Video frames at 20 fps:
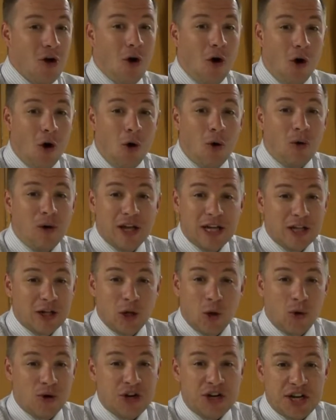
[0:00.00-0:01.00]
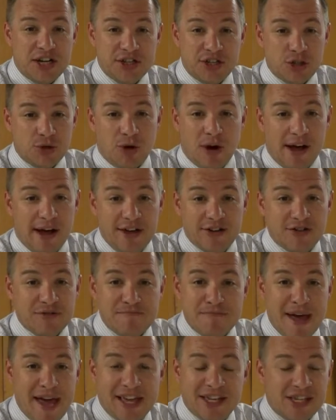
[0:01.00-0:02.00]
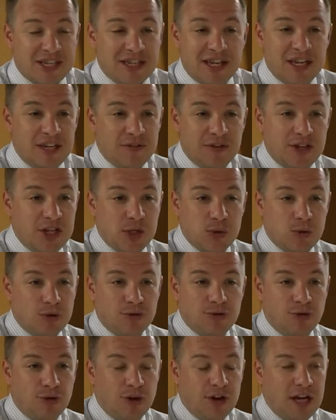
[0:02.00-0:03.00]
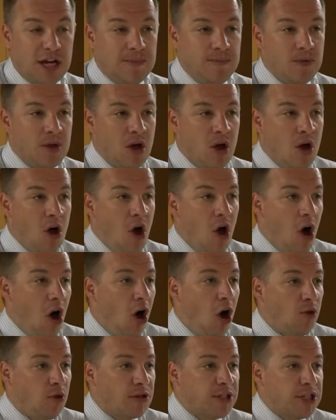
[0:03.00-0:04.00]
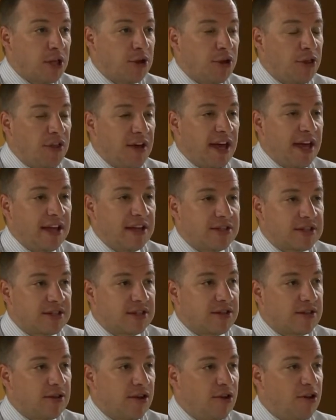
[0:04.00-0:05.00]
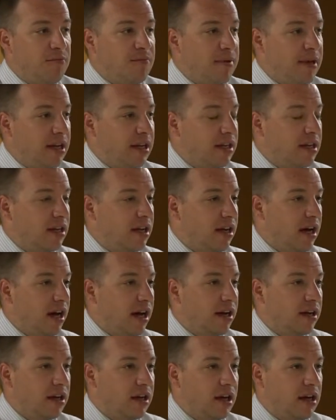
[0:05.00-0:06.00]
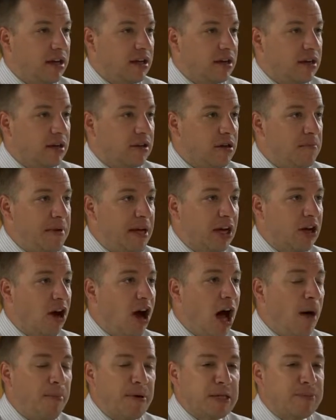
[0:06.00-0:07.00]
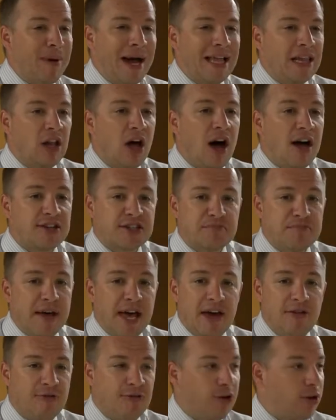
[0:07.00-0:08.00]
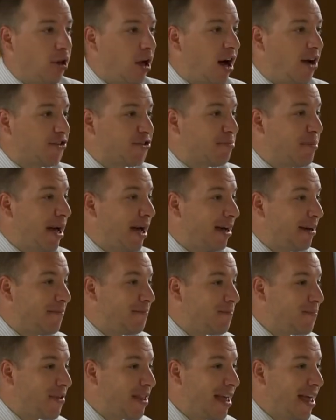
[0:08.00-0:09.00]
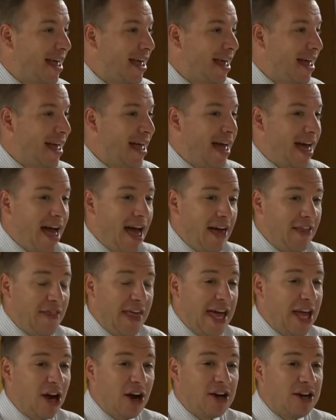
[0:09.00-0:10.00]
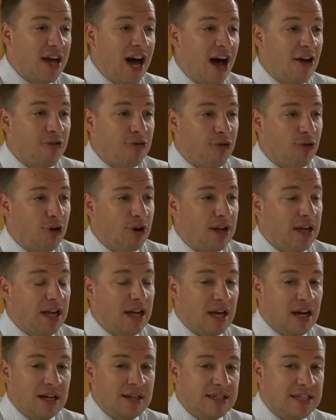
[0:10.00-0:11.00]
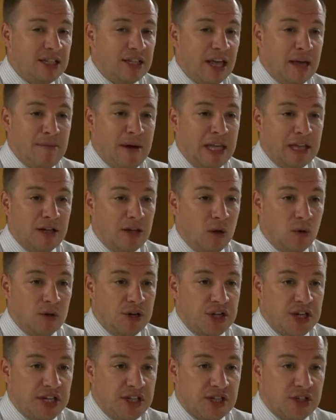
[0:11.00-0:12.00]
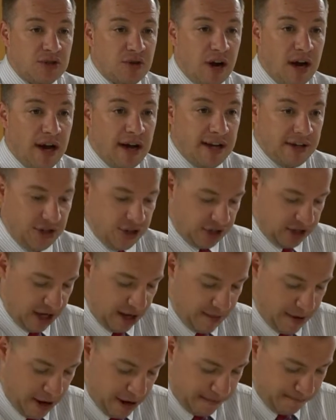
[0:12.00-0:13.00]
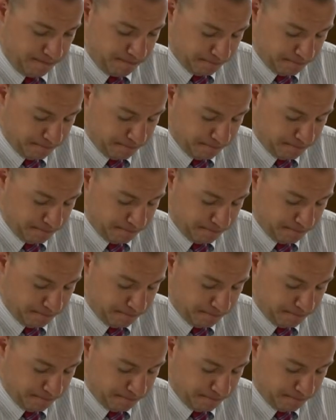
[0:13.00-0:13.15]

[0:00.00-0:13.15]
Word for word: Only the Lord Jesus Christ That's makes right. an individual free. Amen. All those other things could have been uh, could be accomplished by lost men for lost men, and they are not free until they meet the Lord Jesus Christ. Amen.